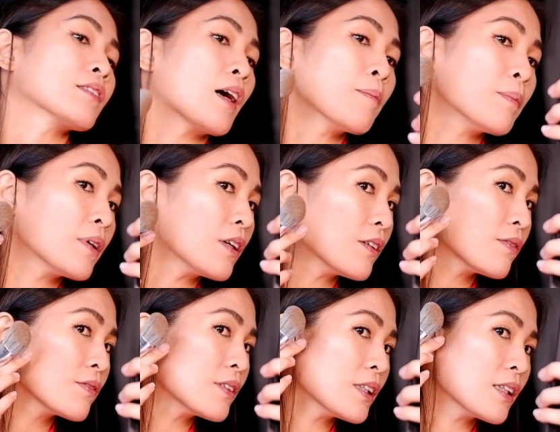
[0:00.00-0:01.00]
top of
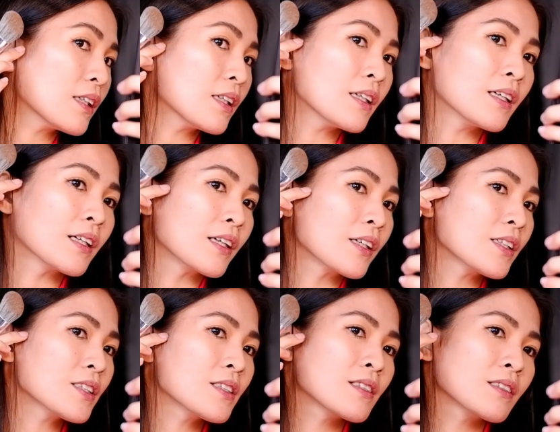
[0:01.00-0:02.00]
the
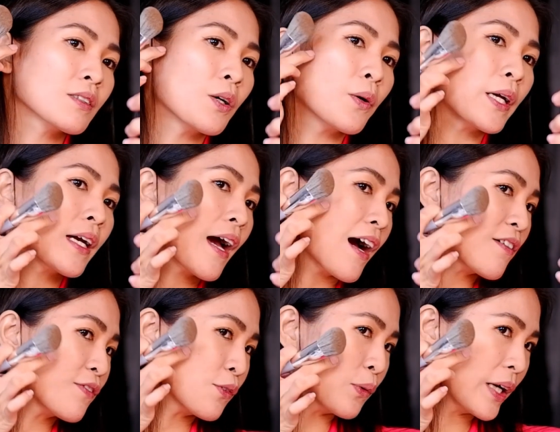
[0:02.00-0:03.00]
ears, going
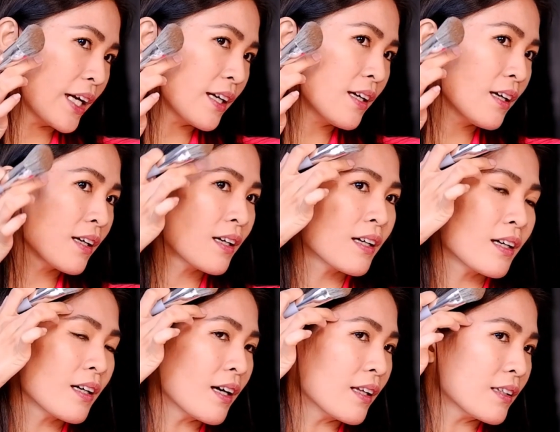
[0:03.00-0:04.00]
halfway,
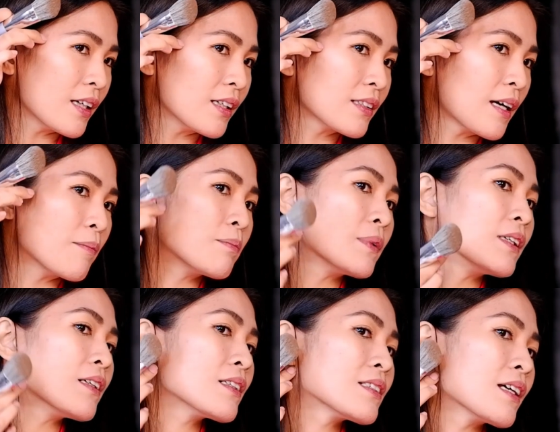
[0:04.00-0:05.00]
and then
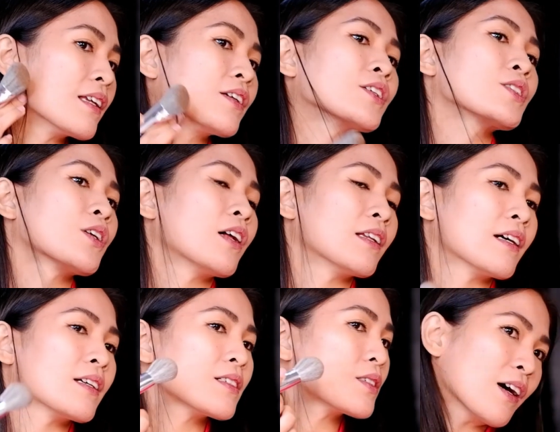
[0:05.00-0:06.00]
temples and your
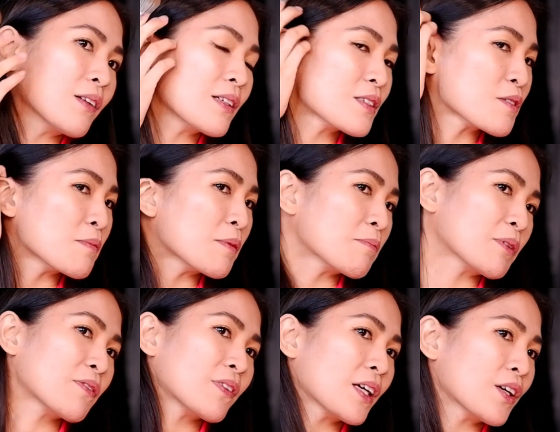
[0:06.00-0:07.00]
jawlines. Always remember
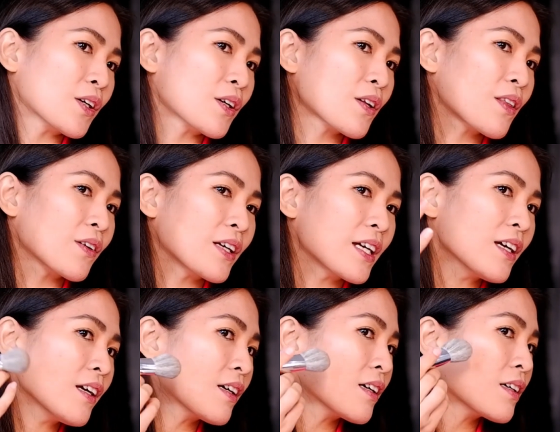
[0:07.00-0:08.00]
figure 3.
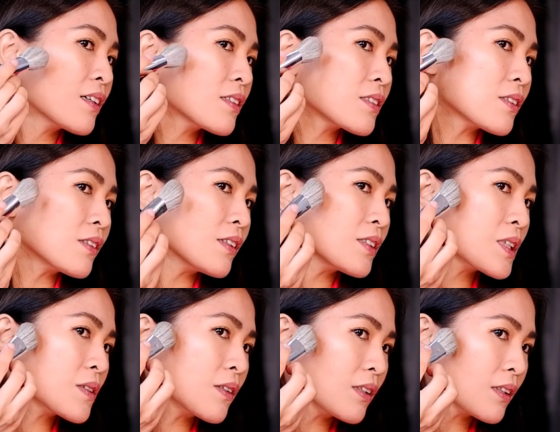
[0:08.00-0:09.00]
So
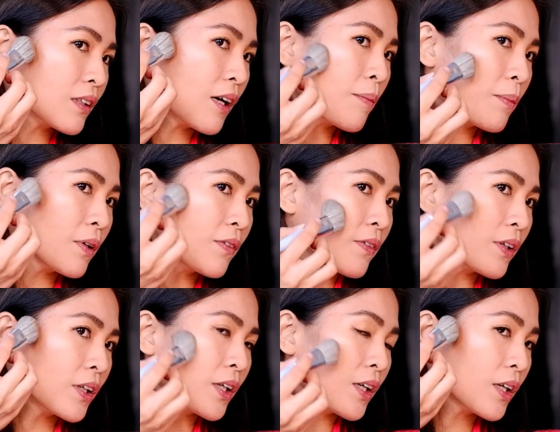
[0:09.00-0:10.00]
this on top of
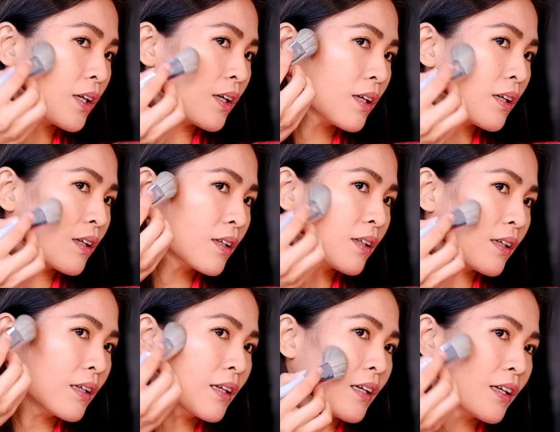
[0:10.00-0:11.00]
your
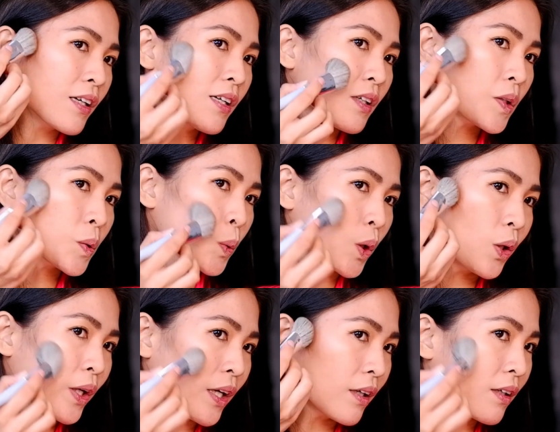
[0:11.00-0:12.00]
ear,
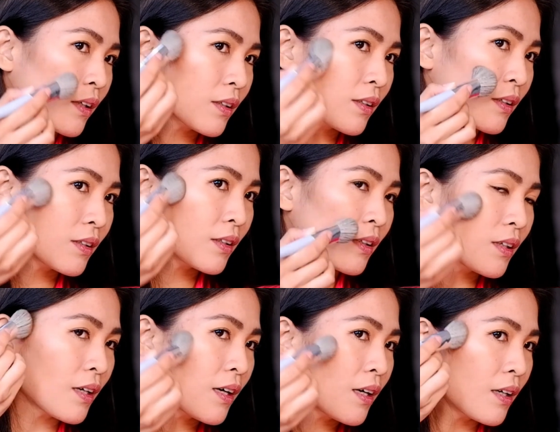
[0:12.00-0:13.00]
going
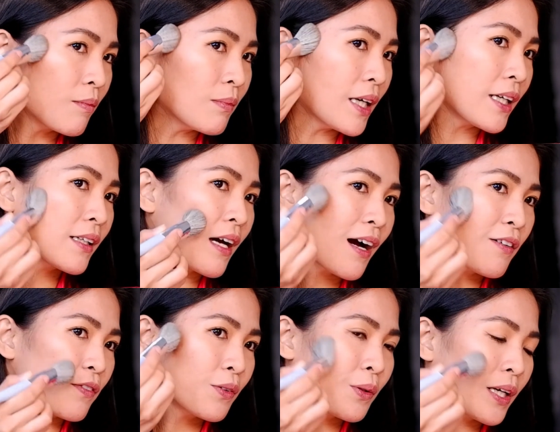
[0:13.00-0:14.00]
blend
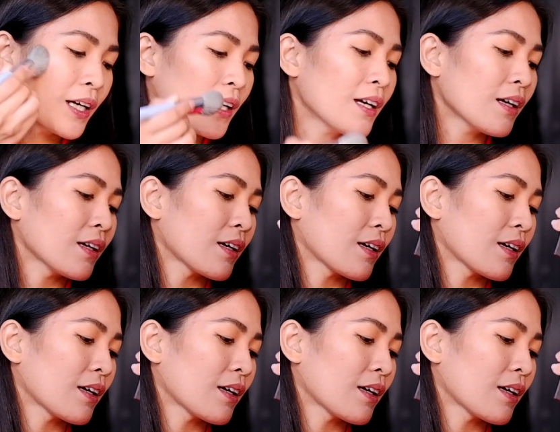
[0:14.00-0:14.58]
halfway,